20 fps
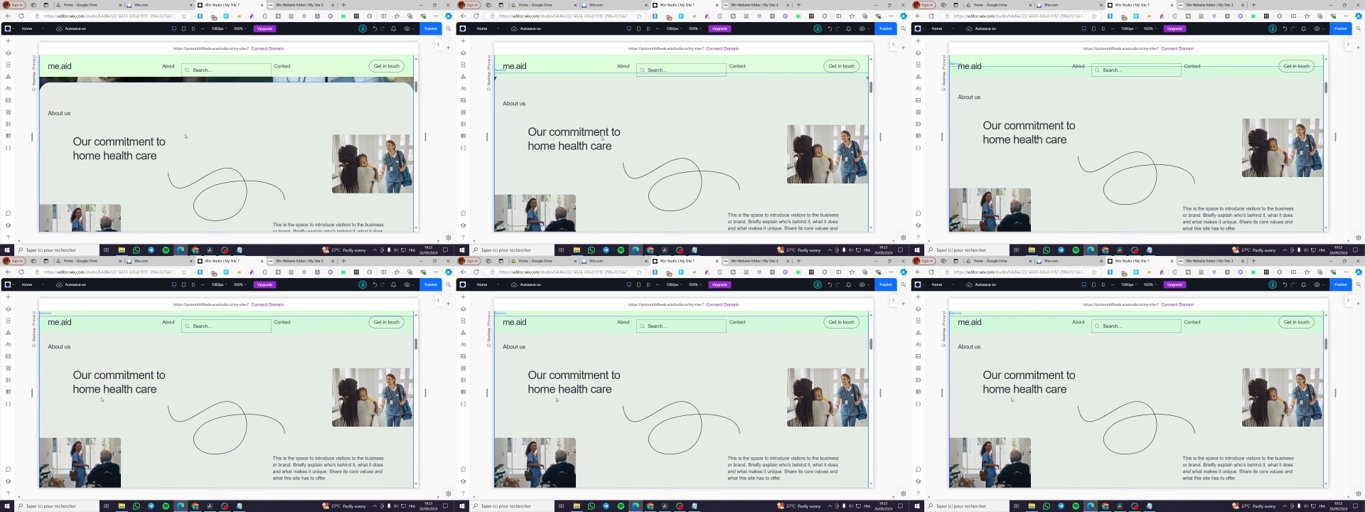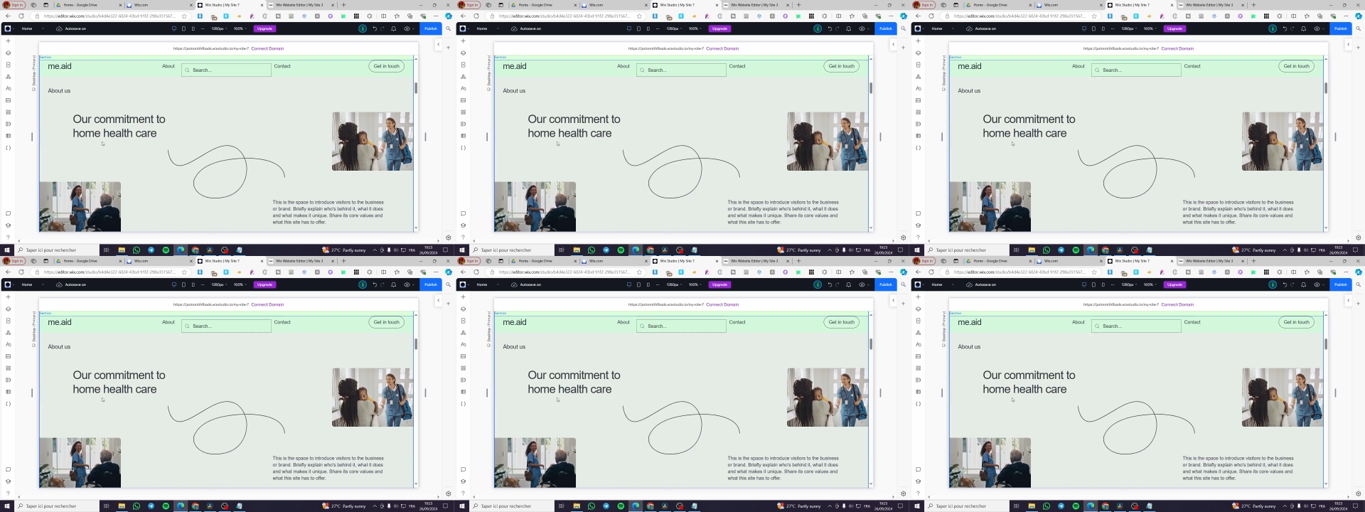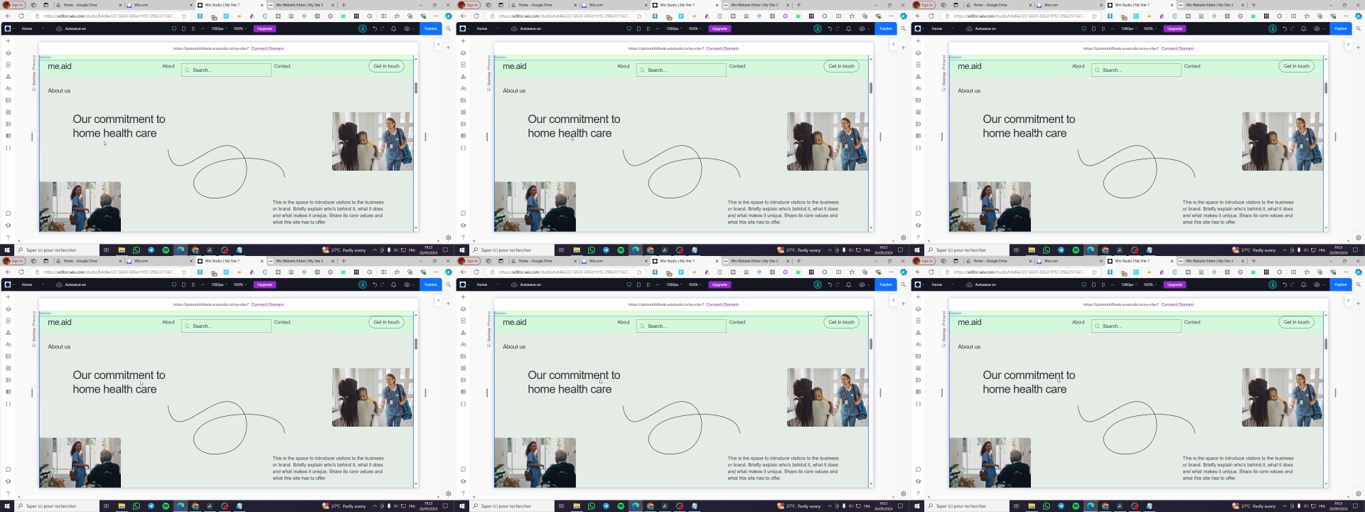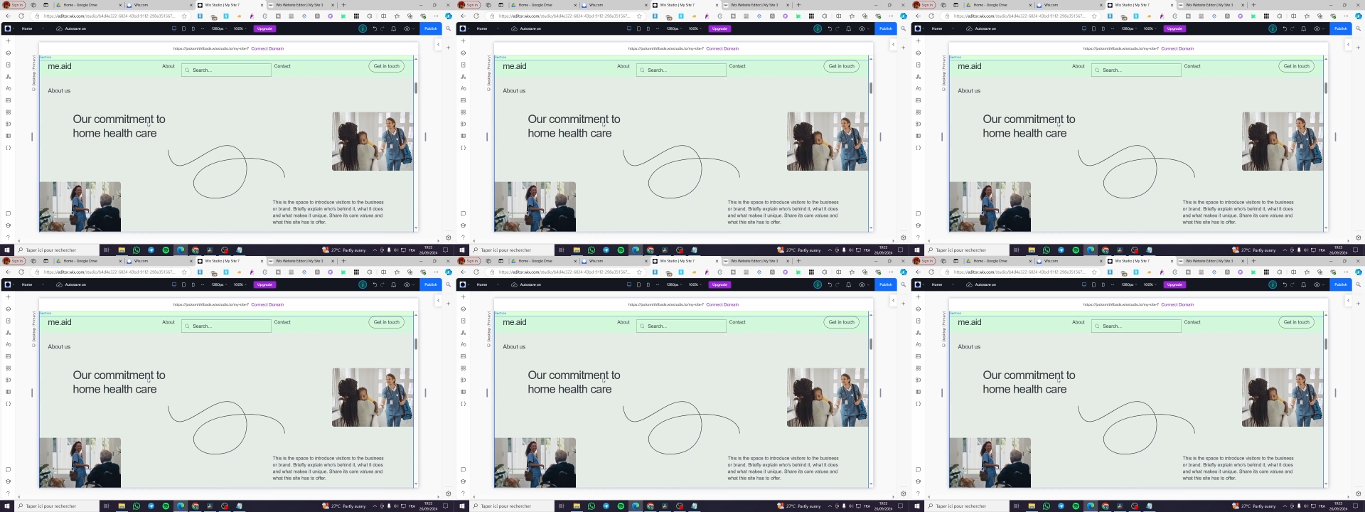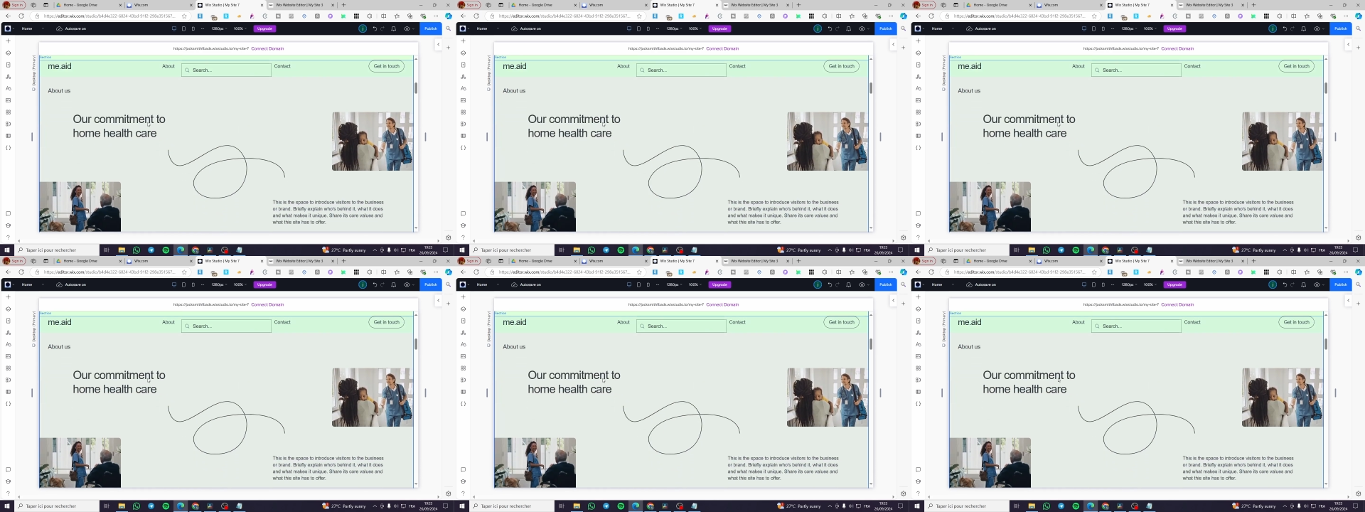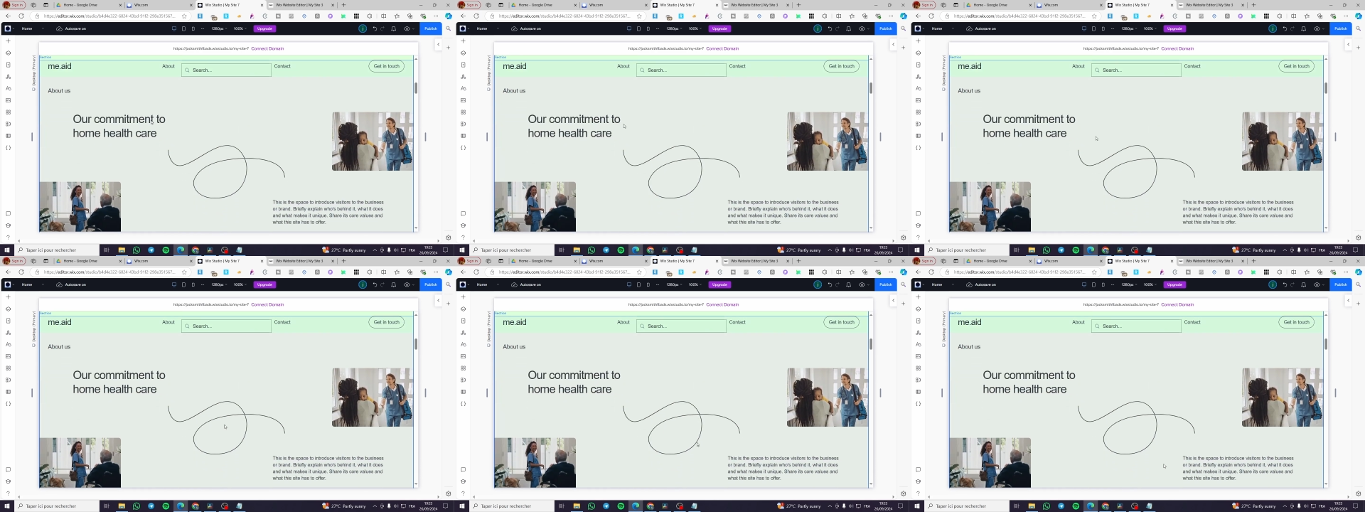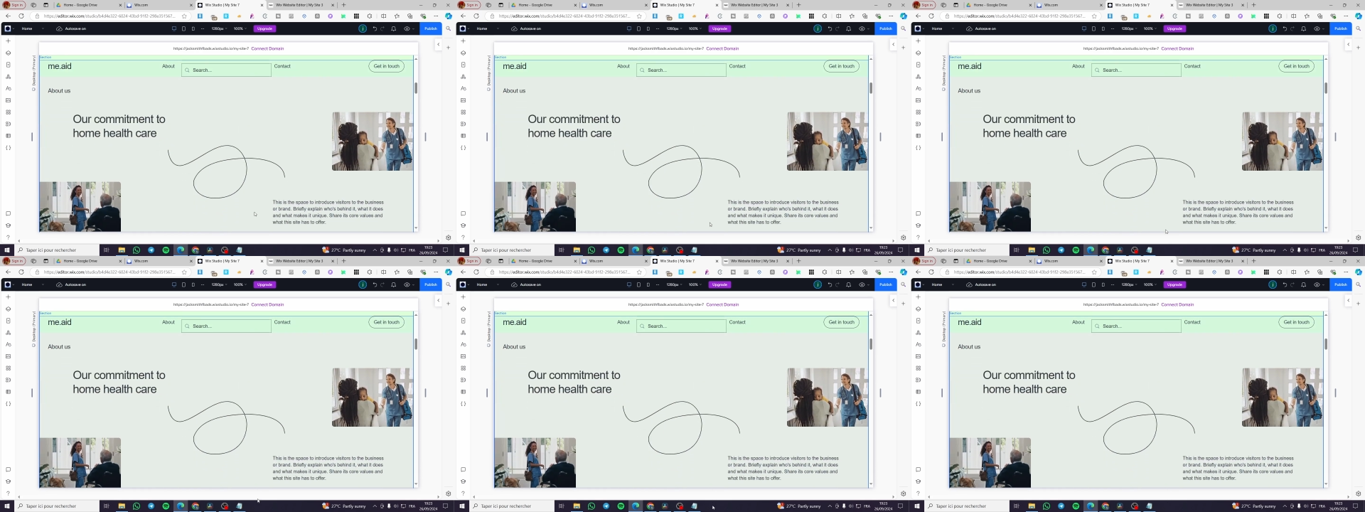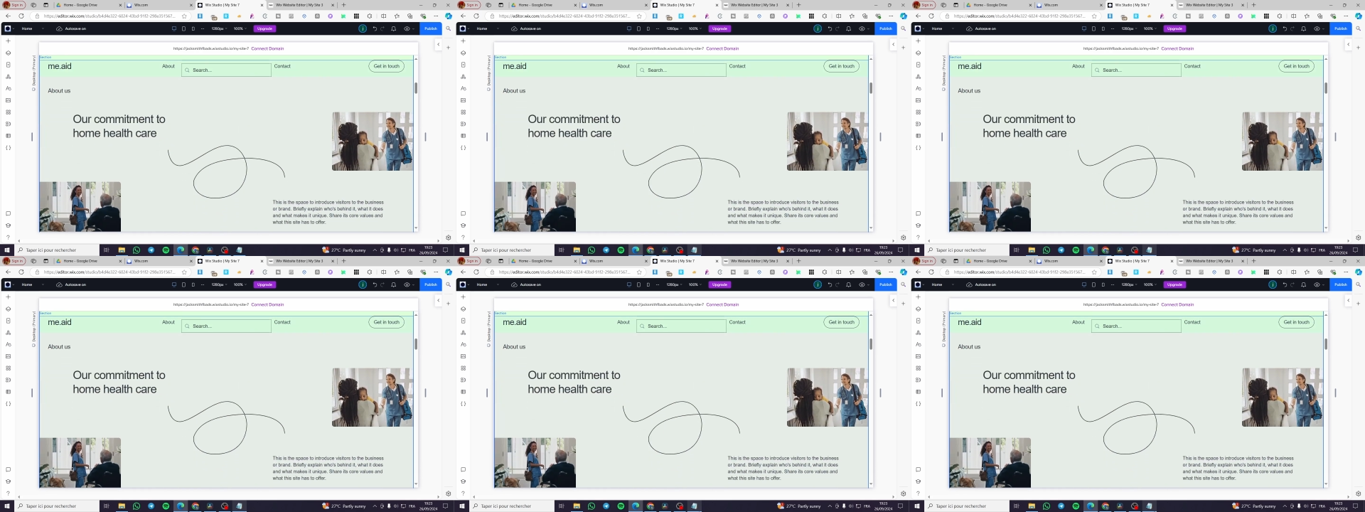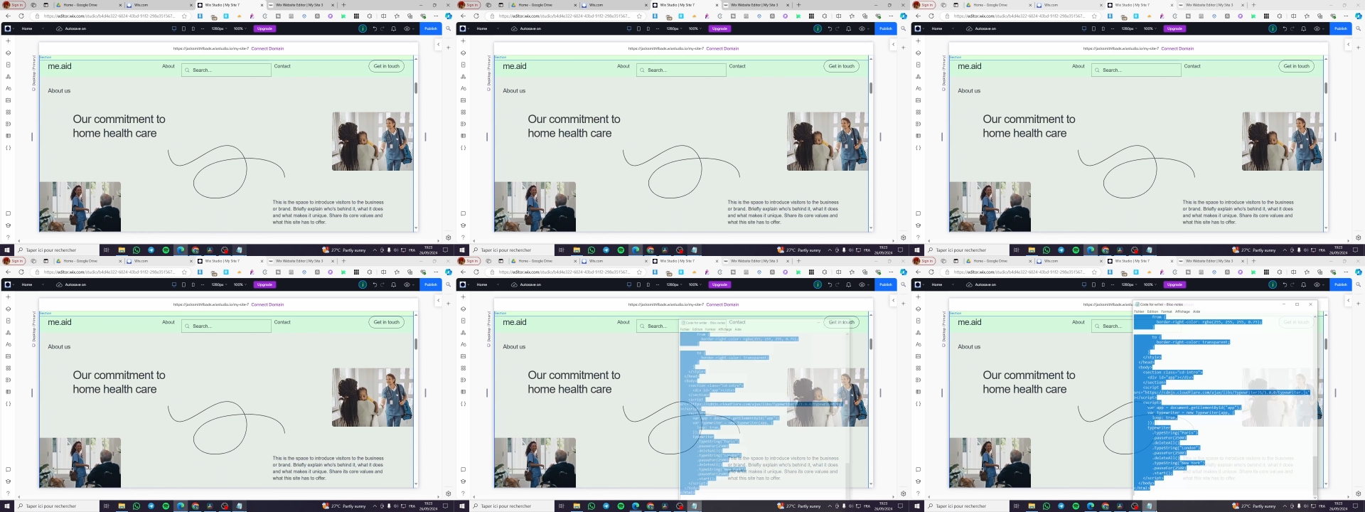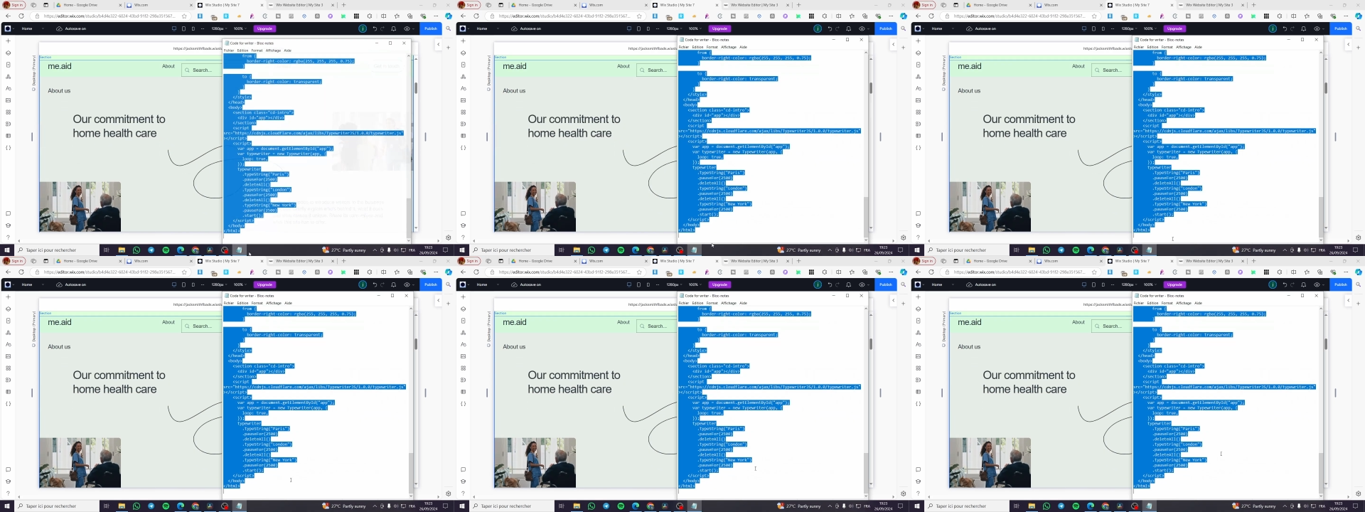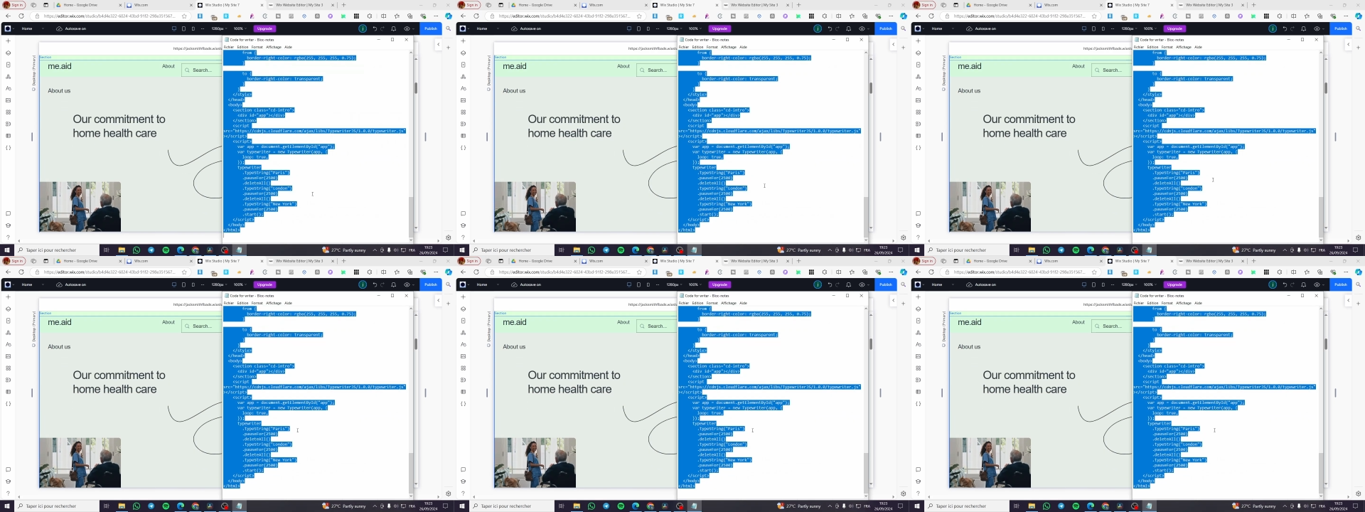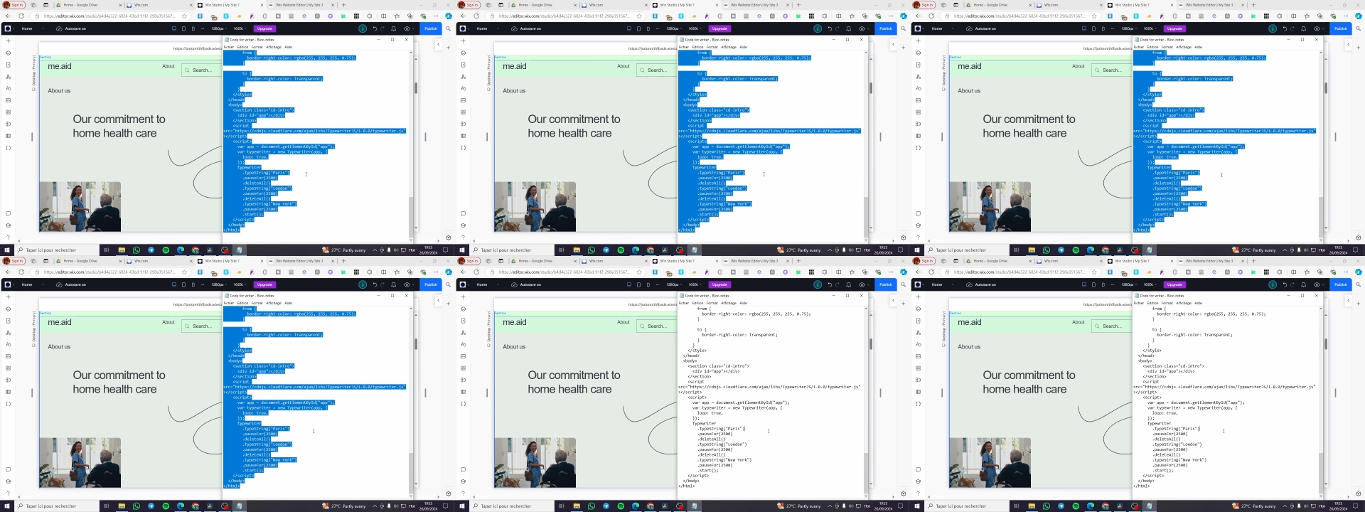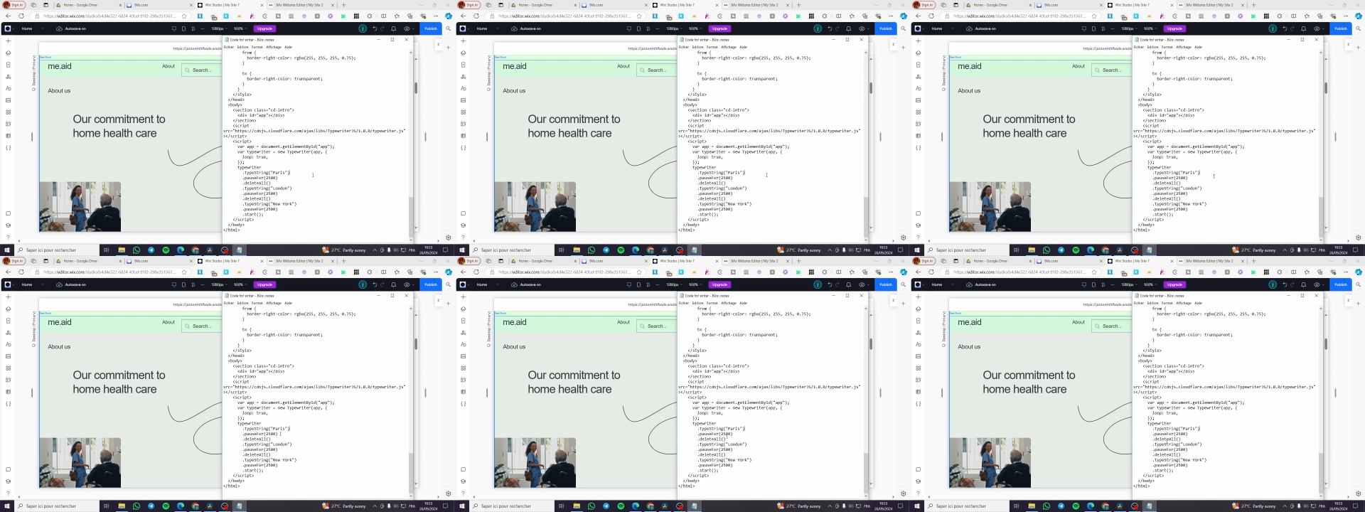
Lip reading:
No face is visible, so there are no lips to read.